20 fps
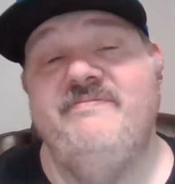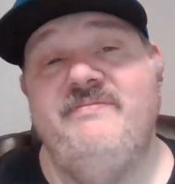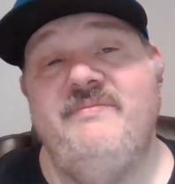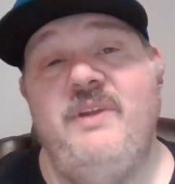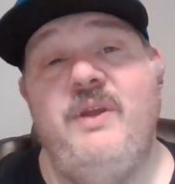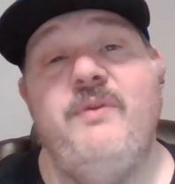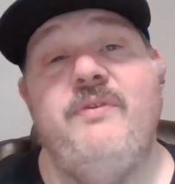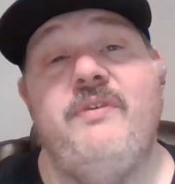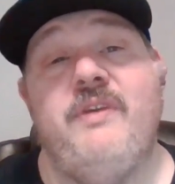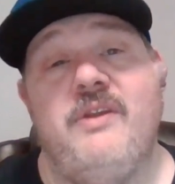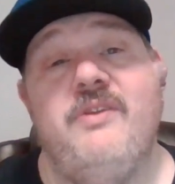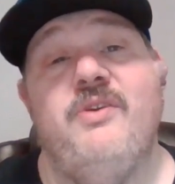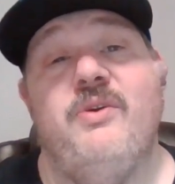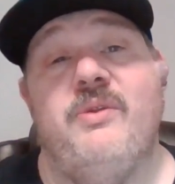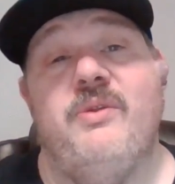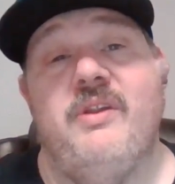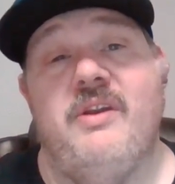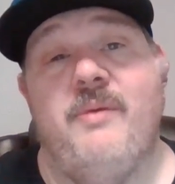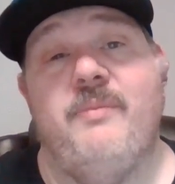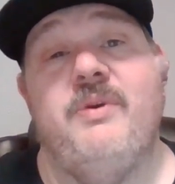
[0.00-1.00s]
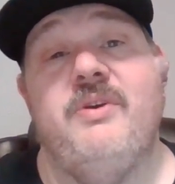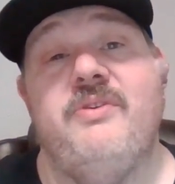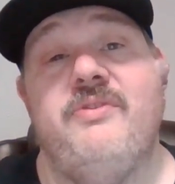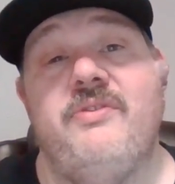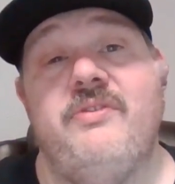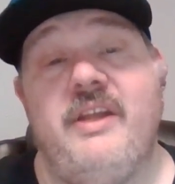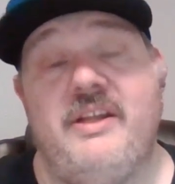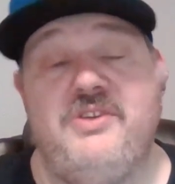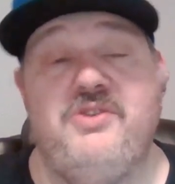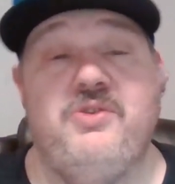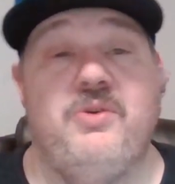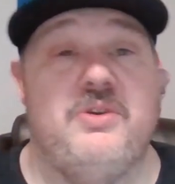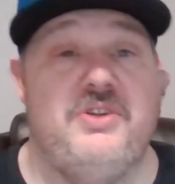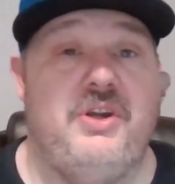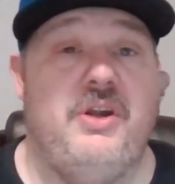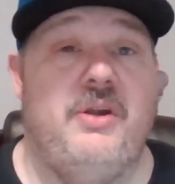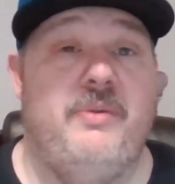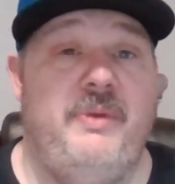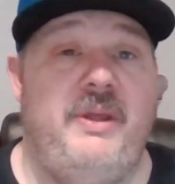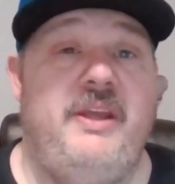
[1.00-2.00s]
you can do the numbers. That George
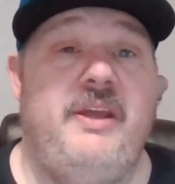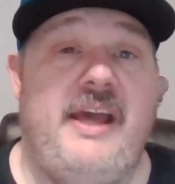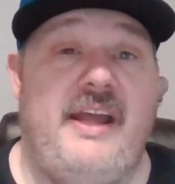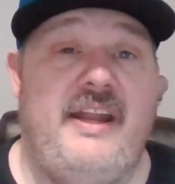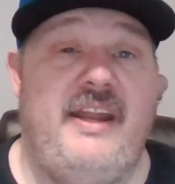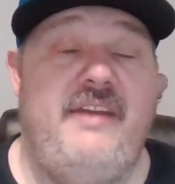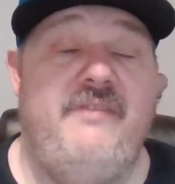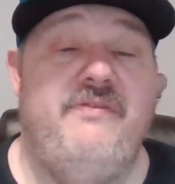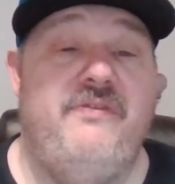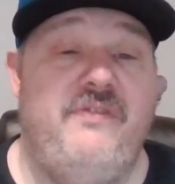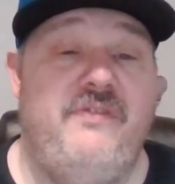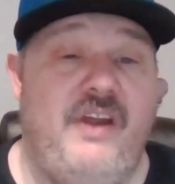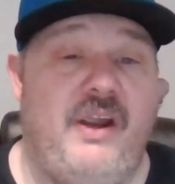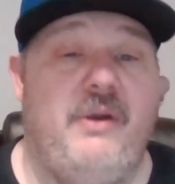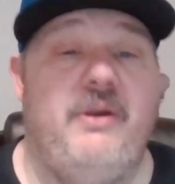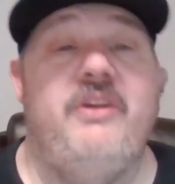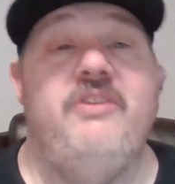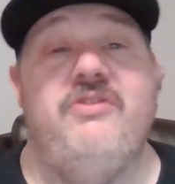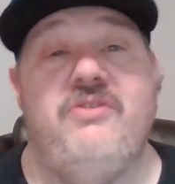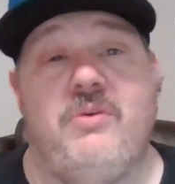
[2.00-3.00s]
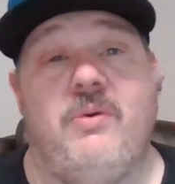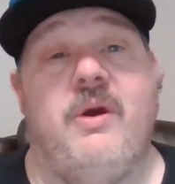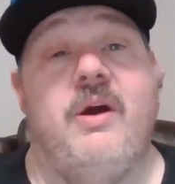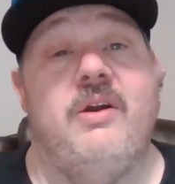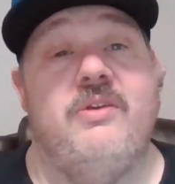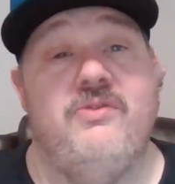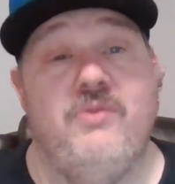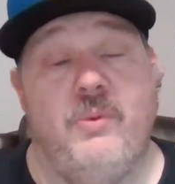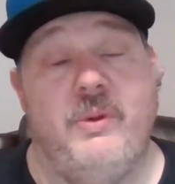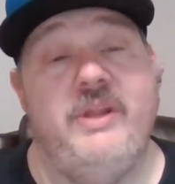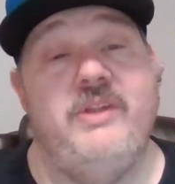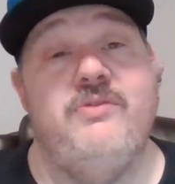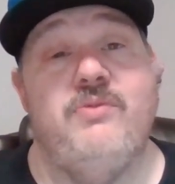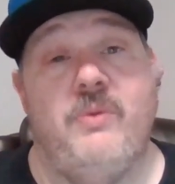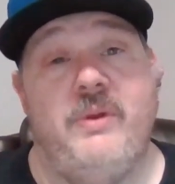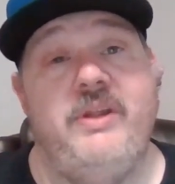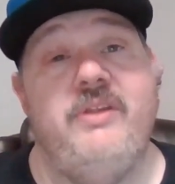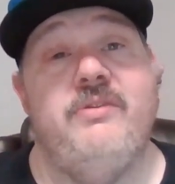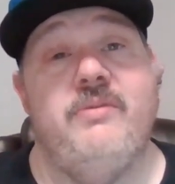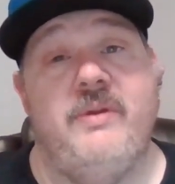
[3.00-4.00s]
Kirby had a very strong
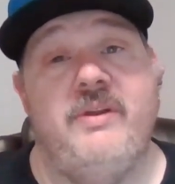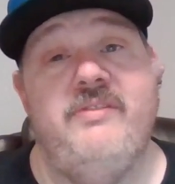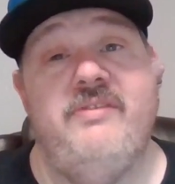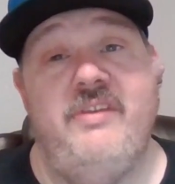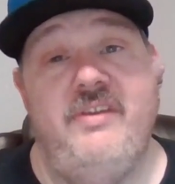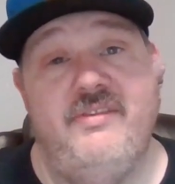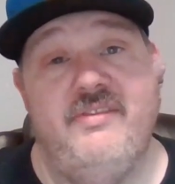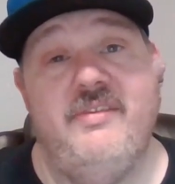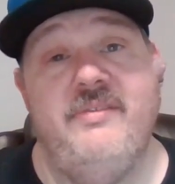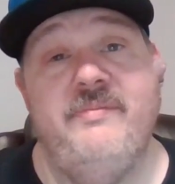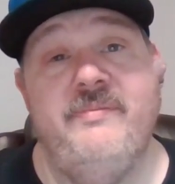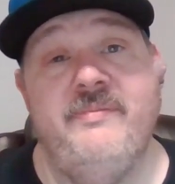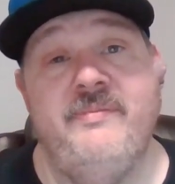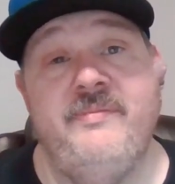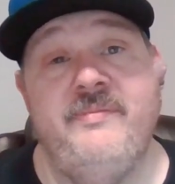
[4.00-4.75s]
2023 season.